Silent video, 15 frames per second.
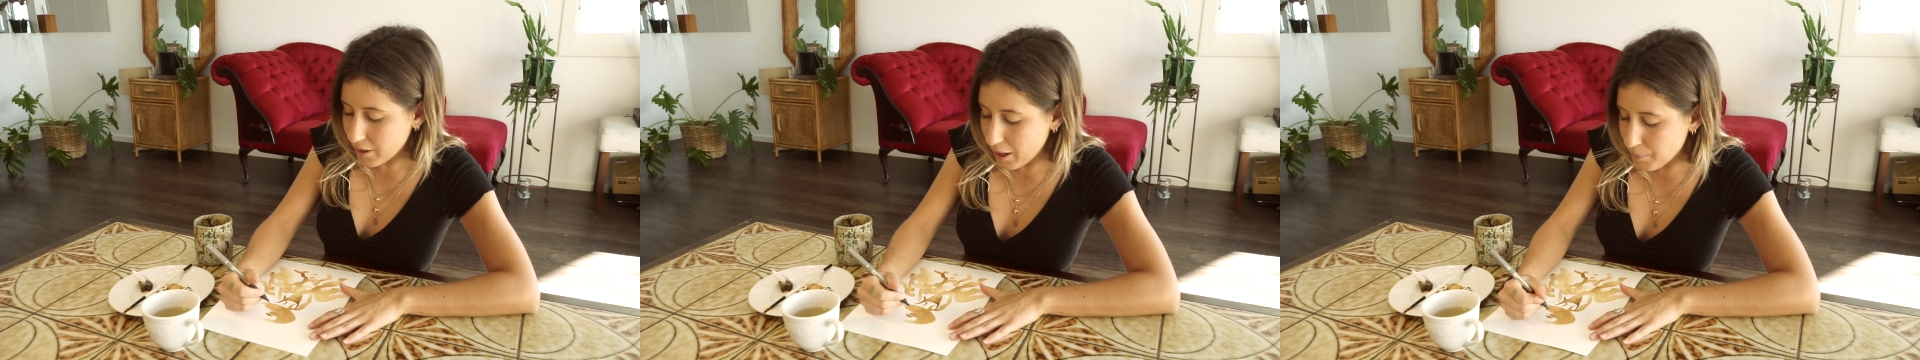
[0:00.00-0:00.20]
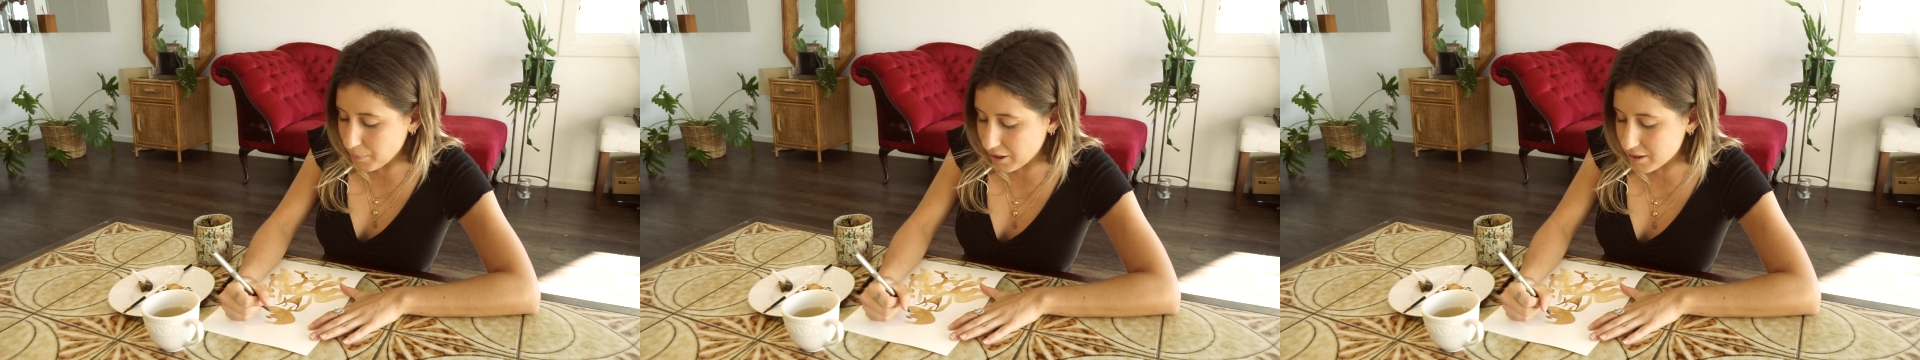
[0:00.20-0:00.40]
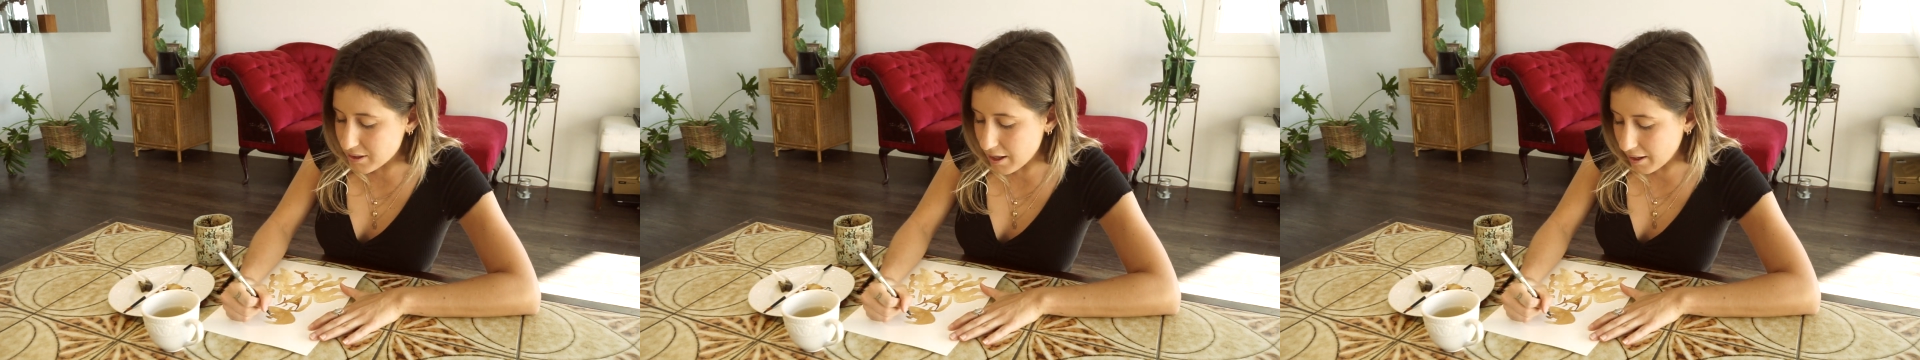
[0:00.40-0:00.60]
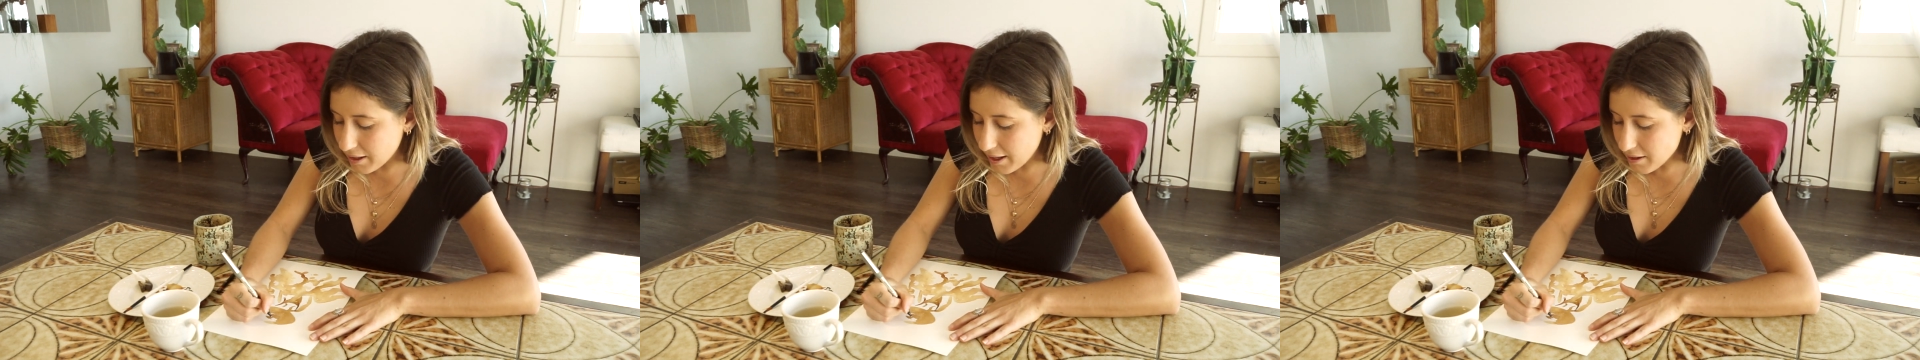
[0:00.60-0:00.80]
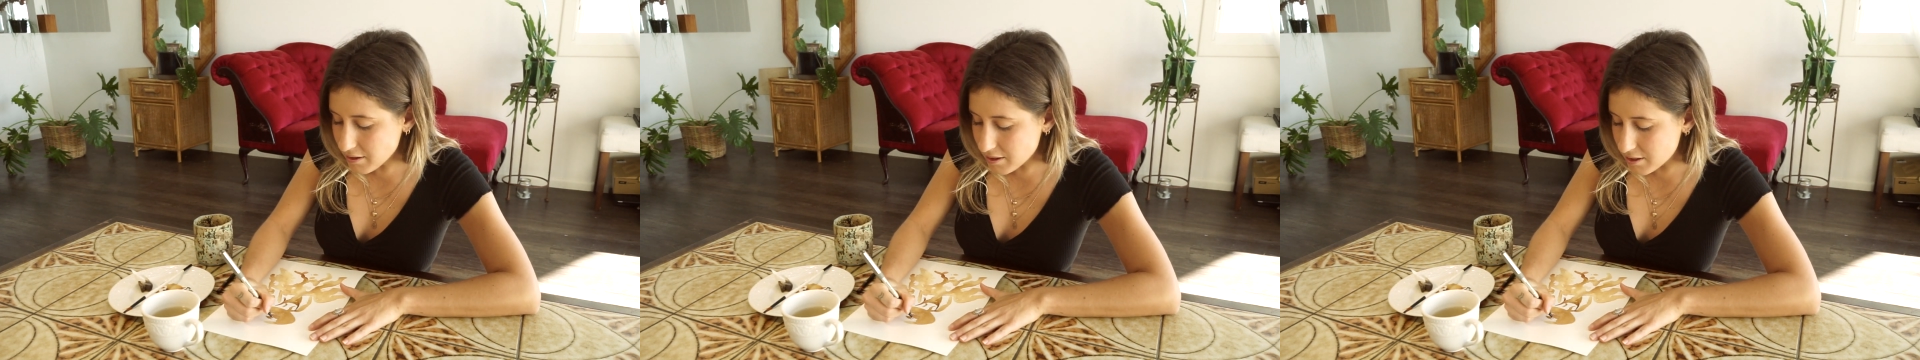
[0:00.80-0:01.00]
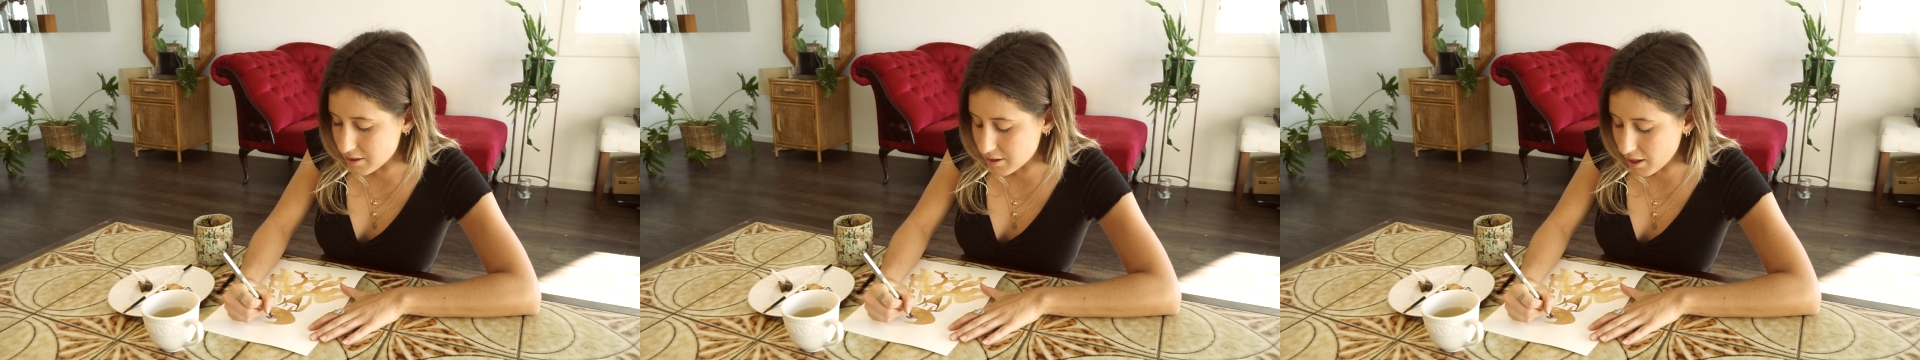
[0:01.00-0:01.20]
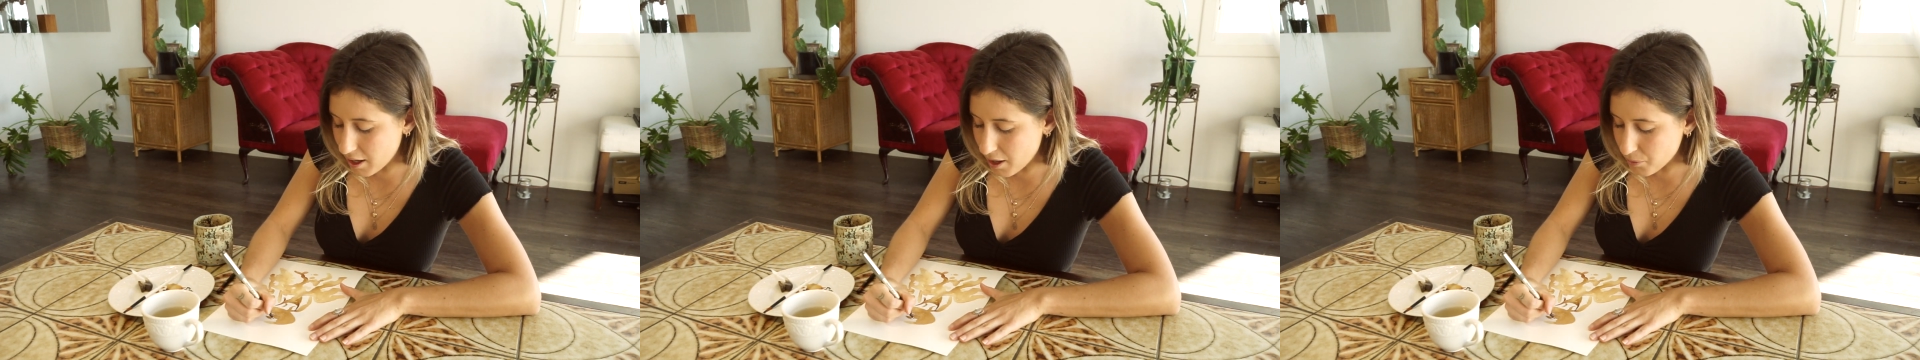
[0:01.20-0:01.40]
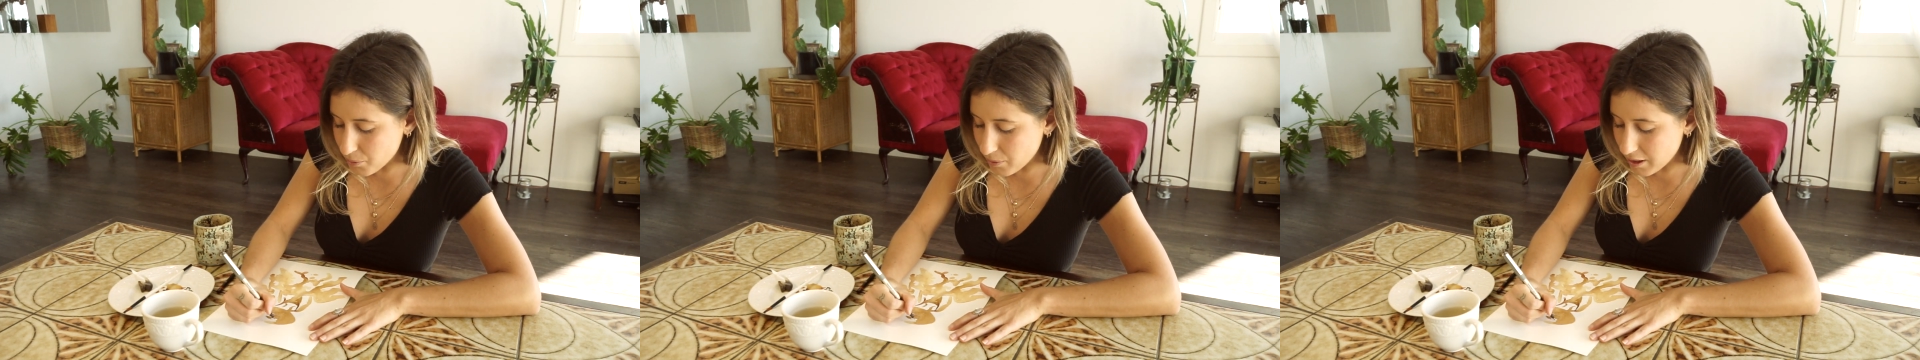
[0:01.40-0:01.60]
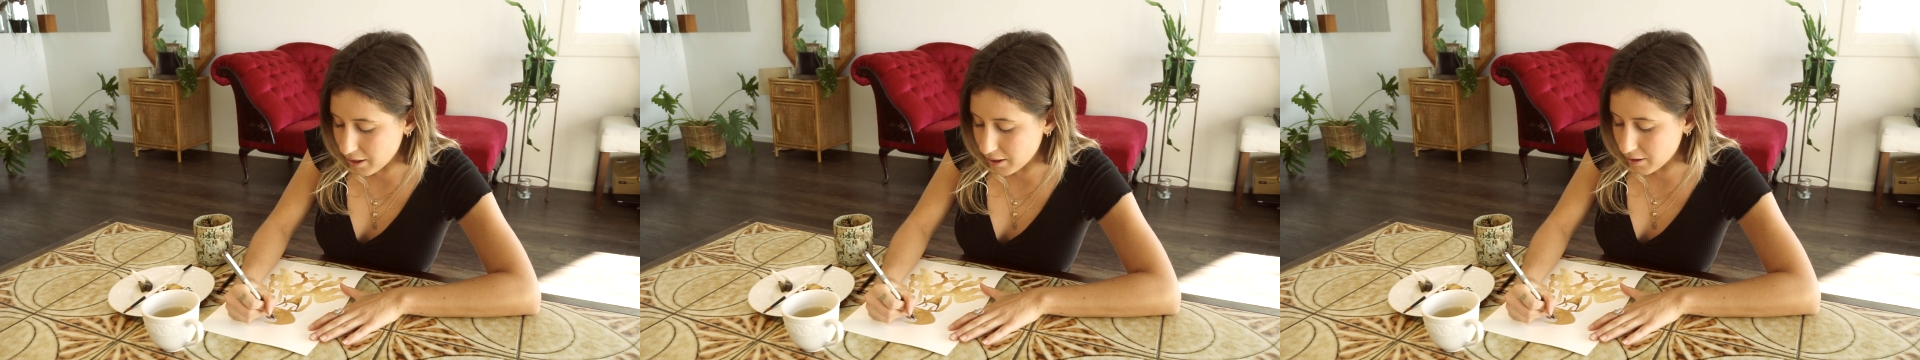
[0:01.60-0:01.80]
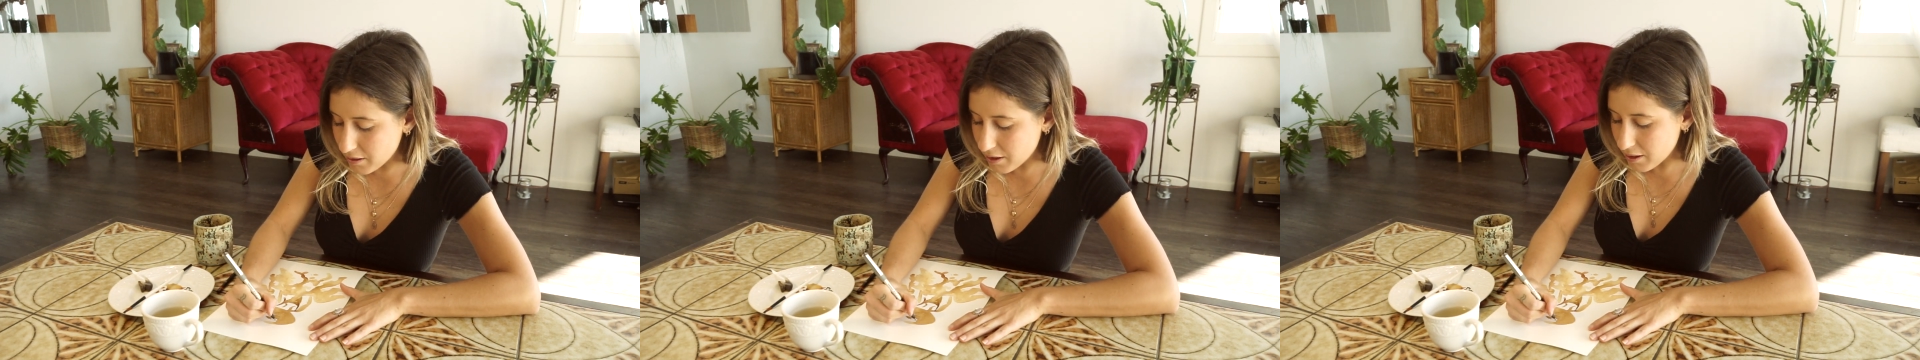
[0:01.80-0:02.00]
I'm going to again start
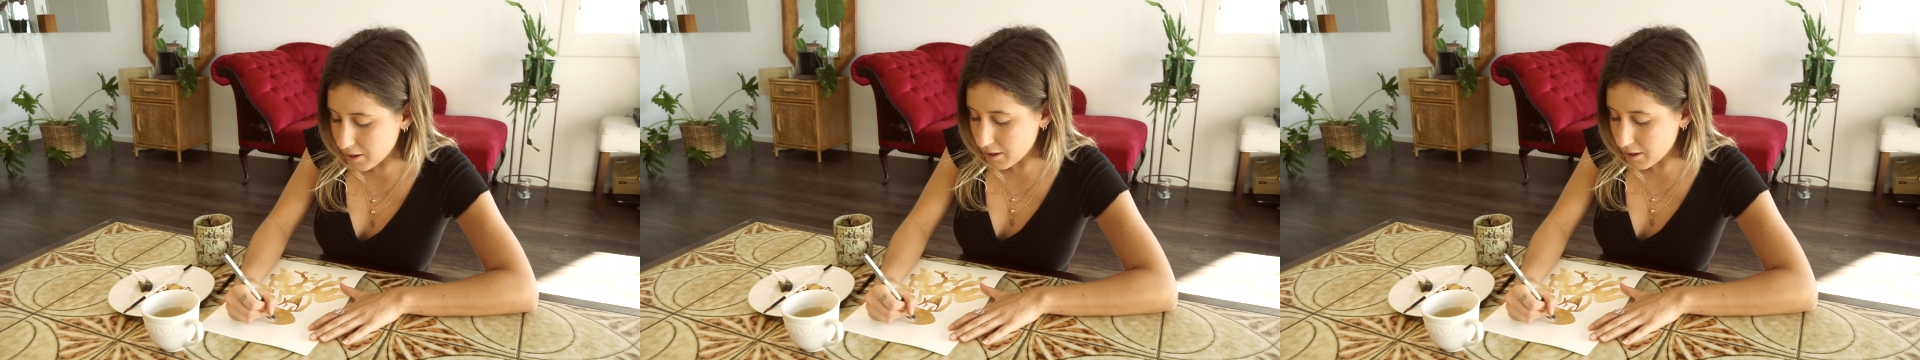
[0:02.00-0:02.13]
with